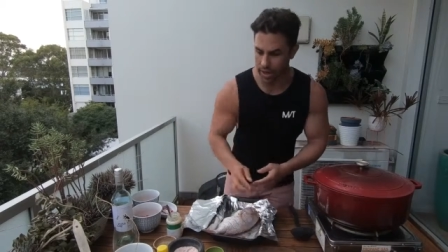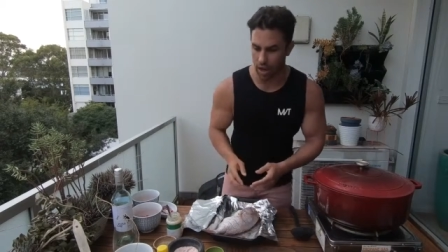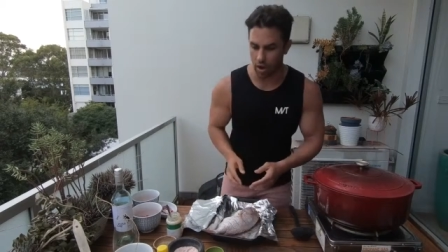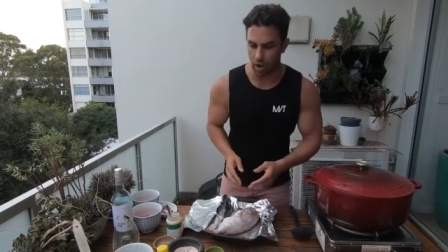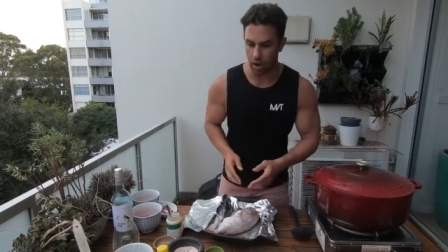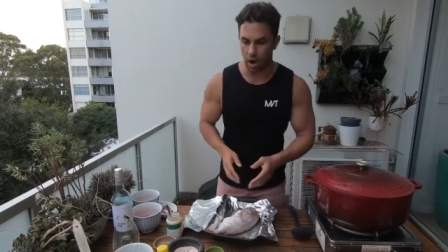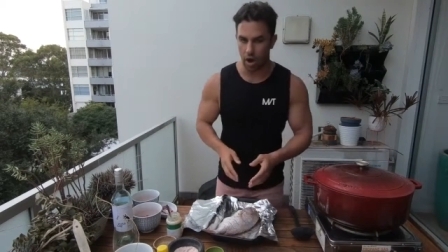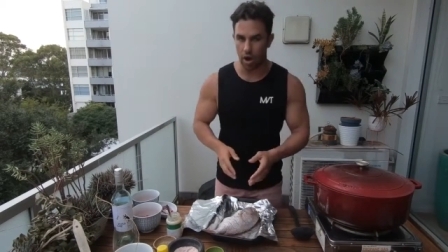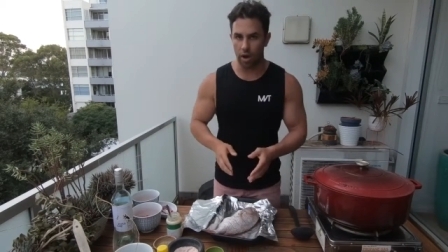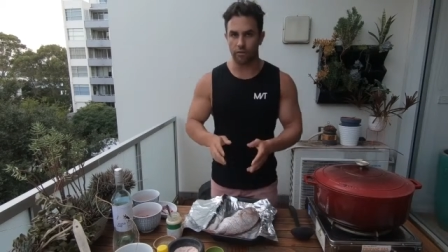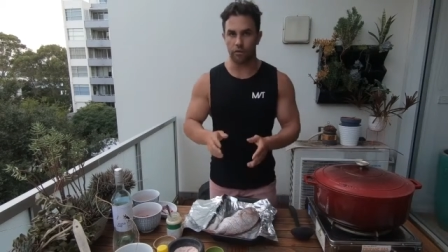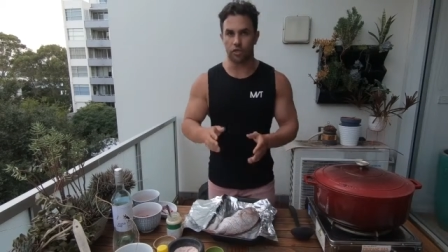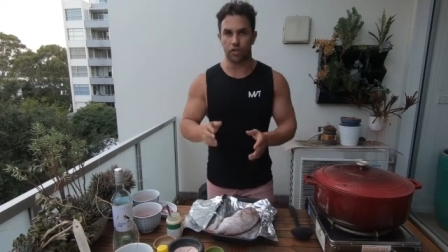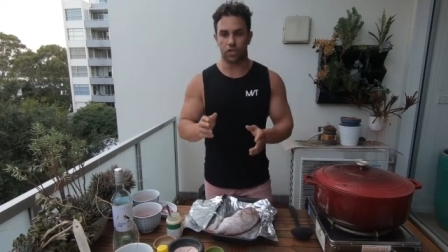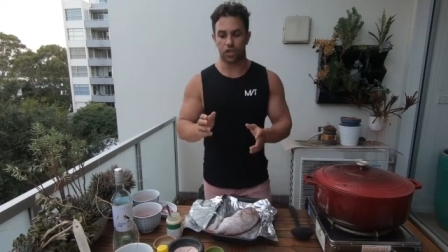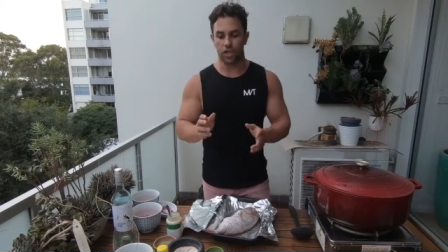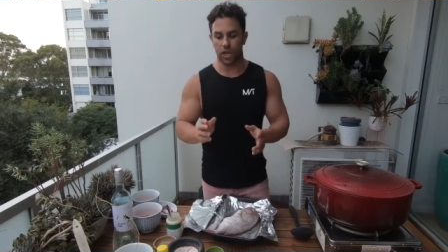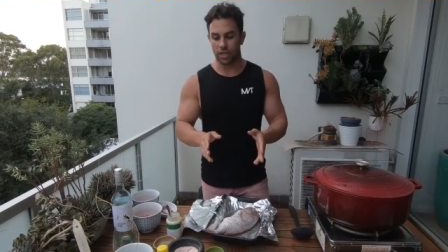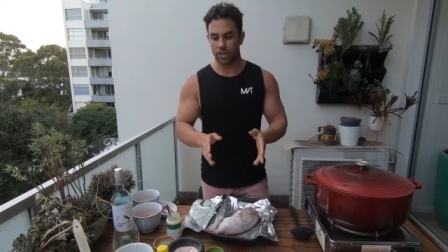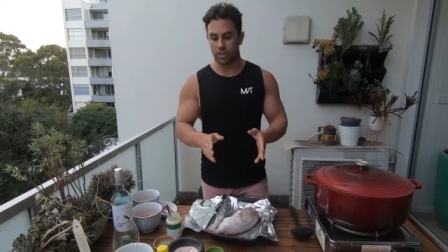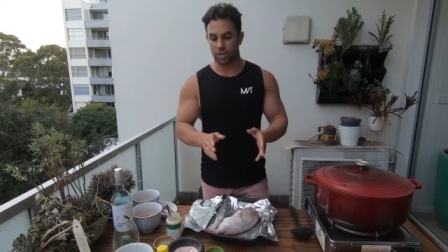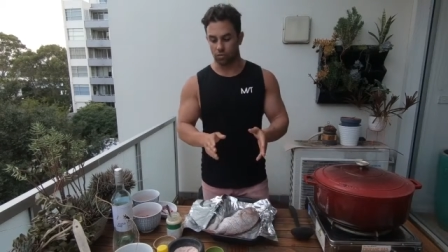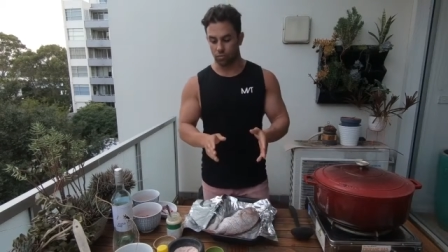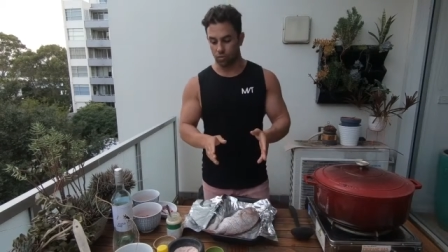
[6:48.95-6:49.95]
Now I've
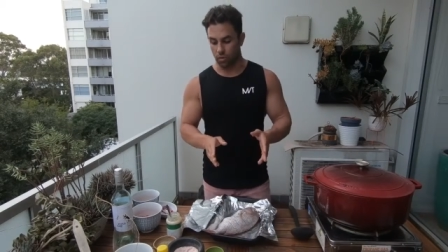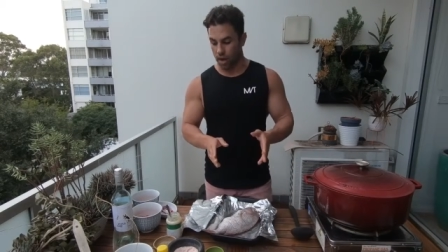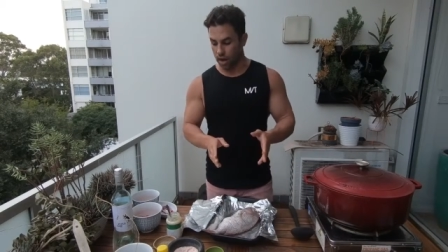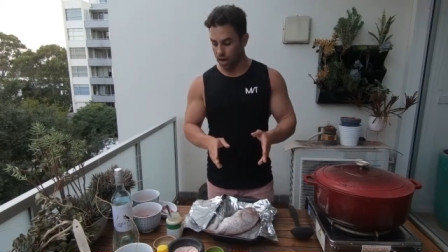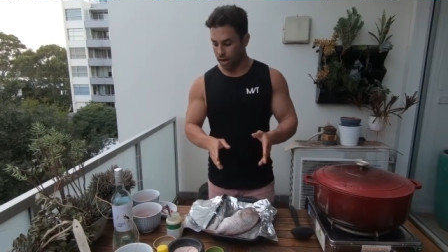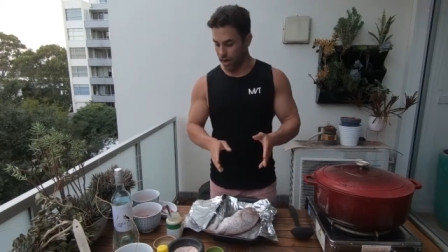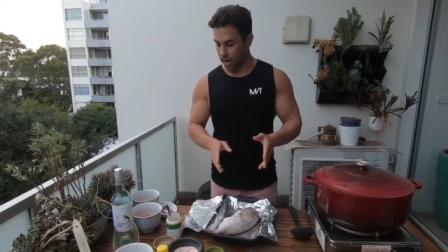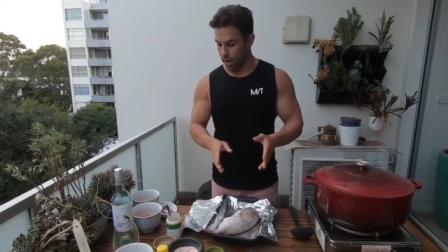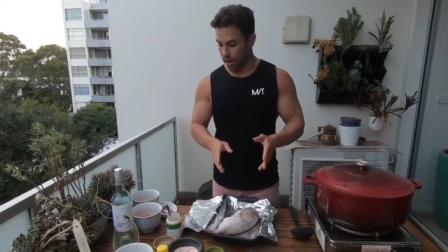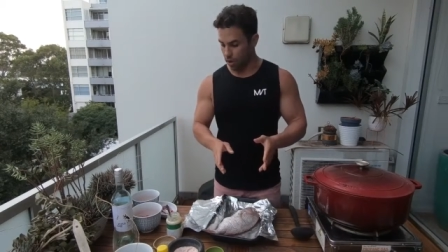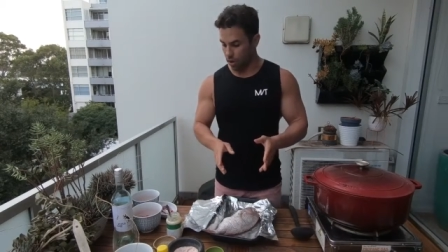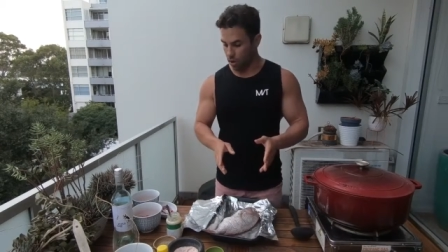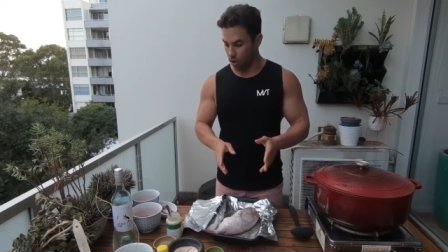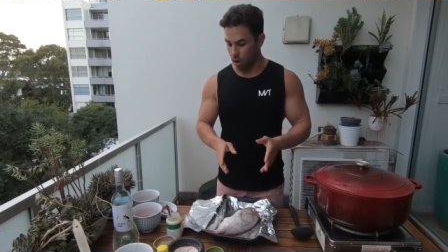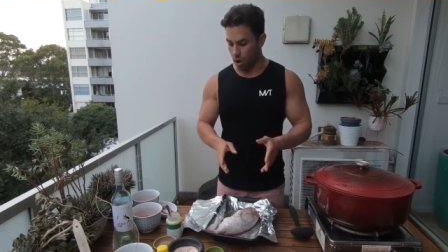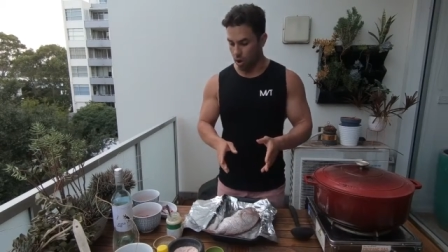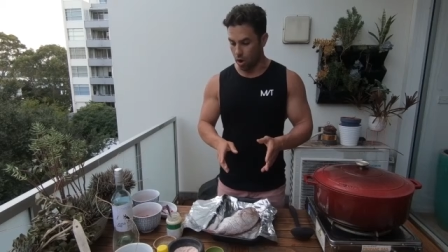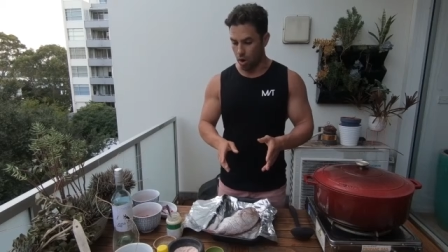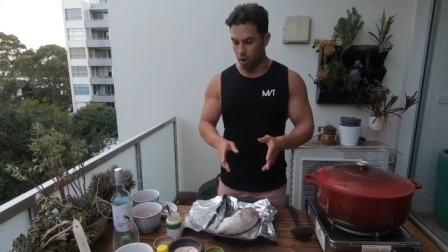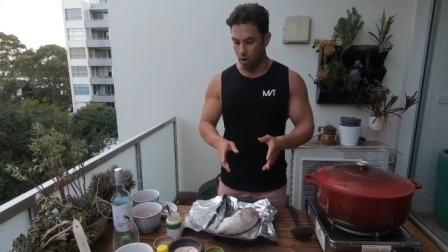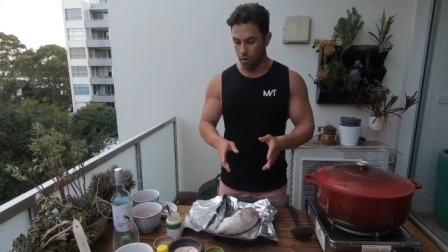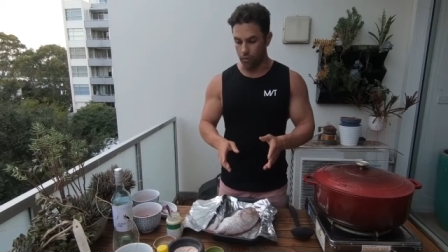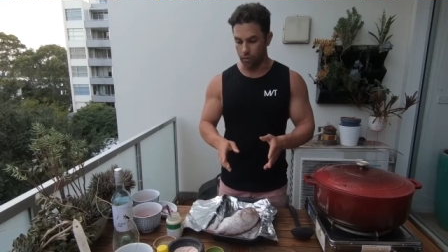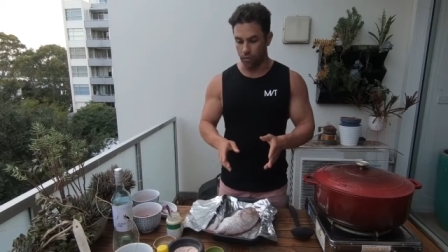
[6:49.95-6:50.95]
just run out
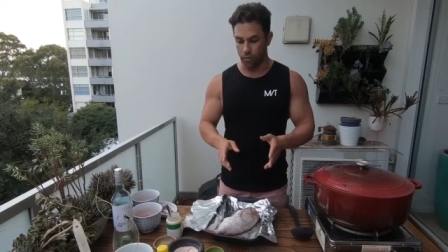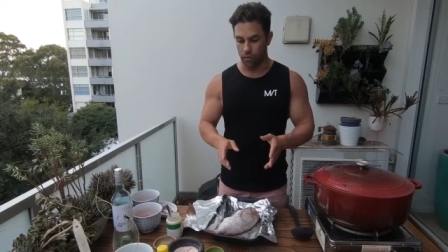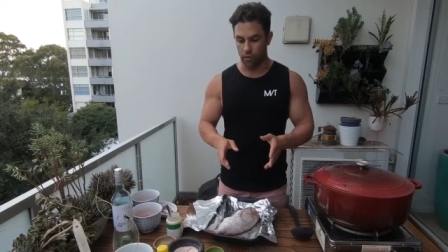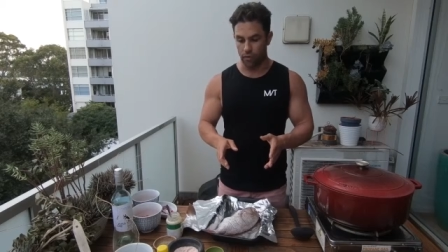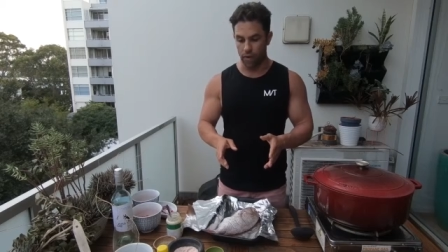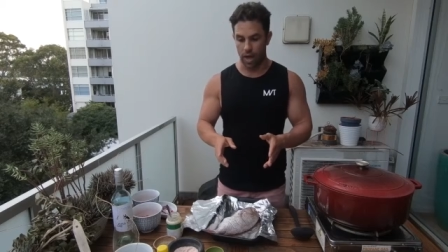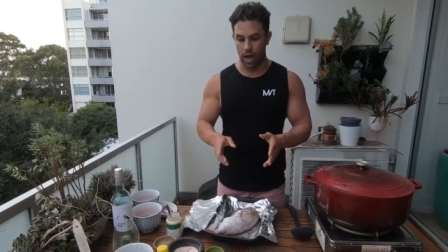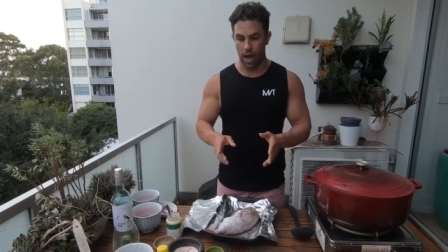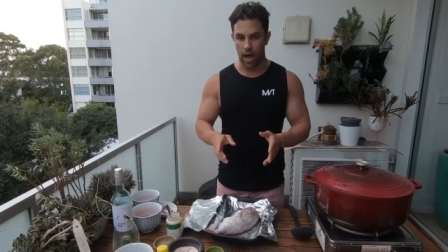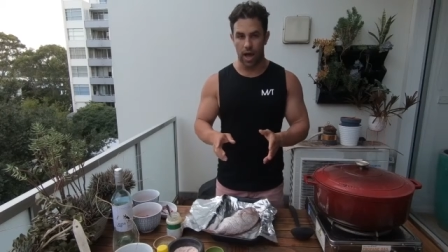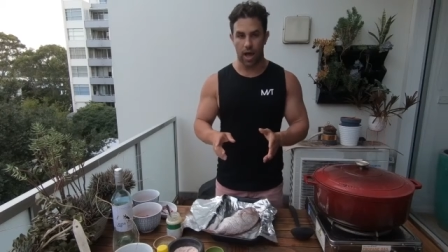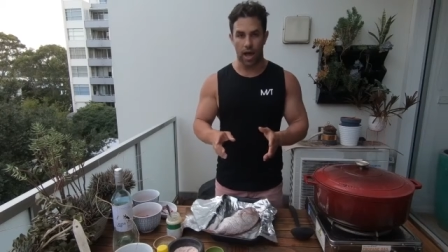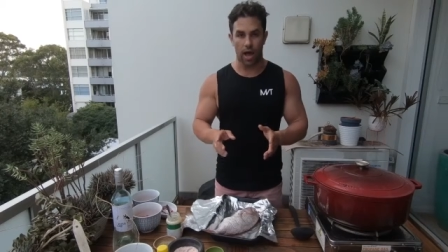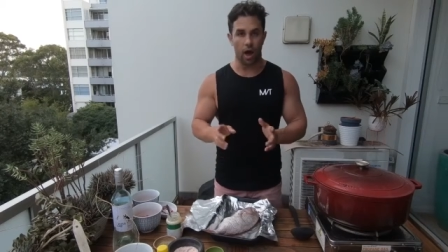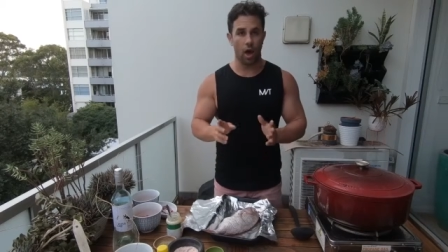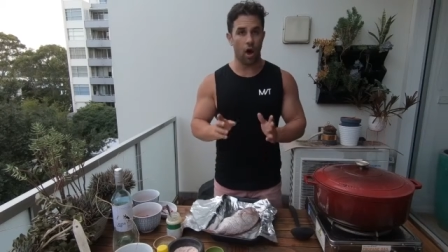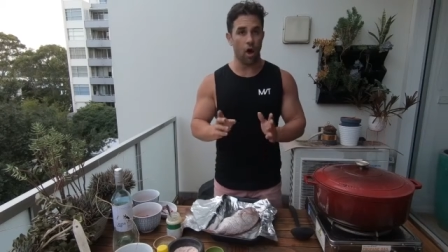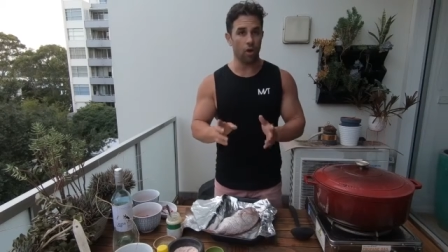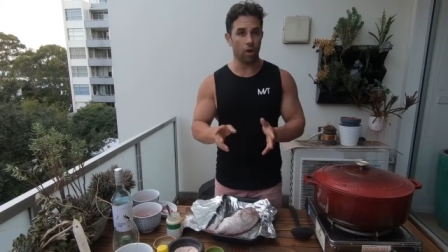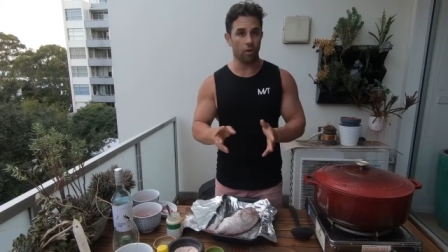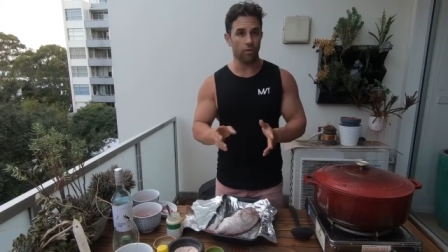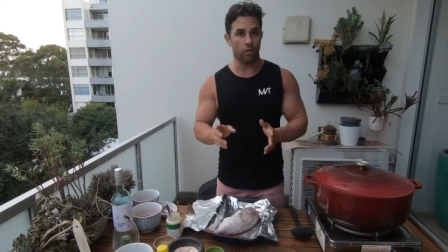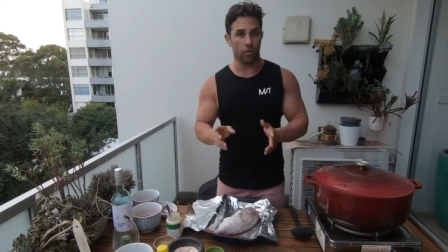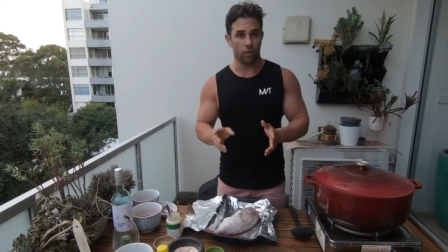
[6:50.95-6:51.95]
of
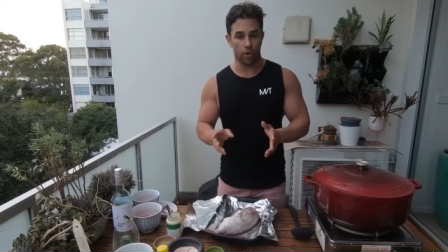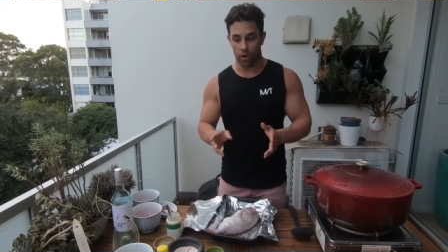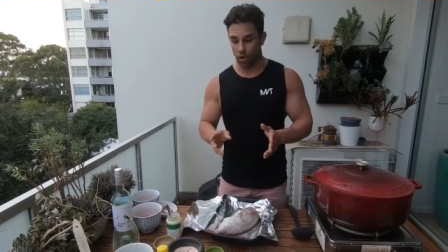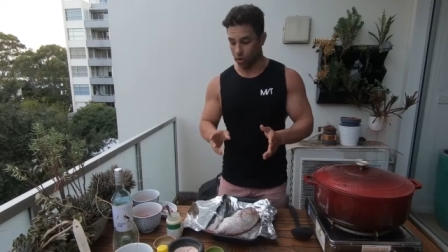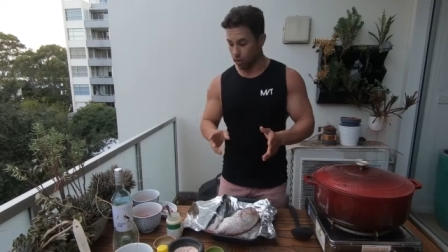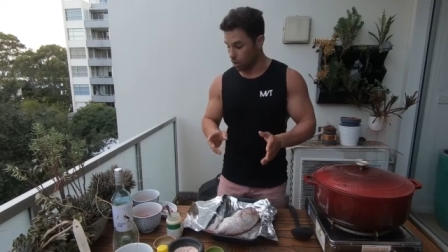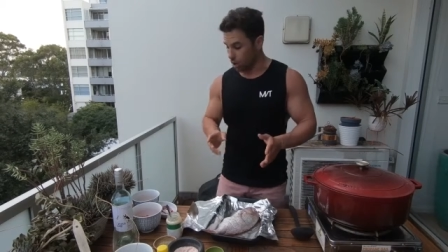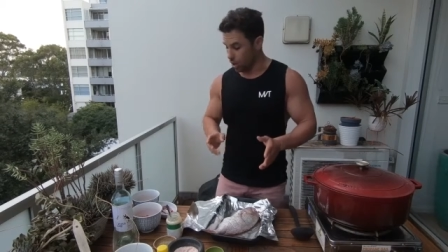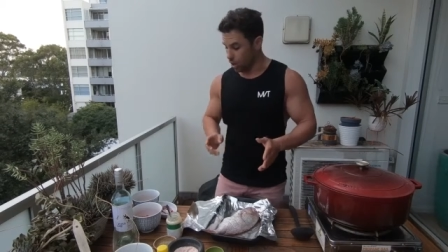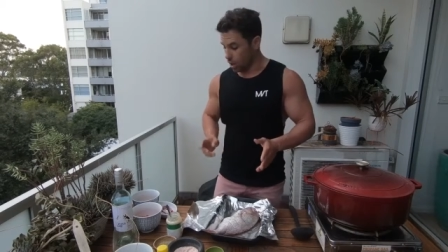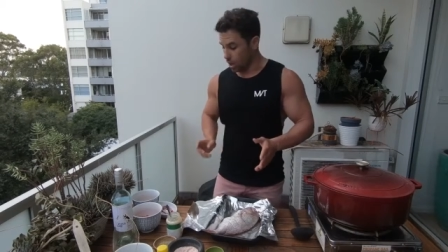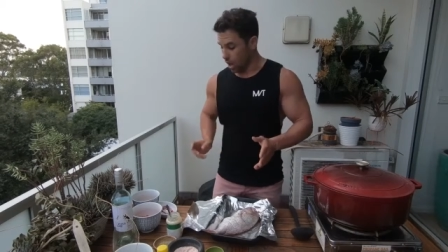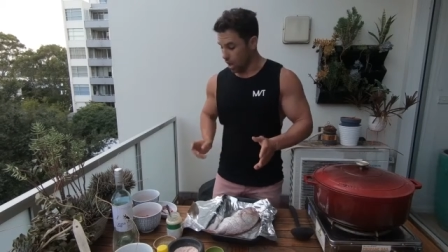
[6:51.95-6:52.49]
olive oil.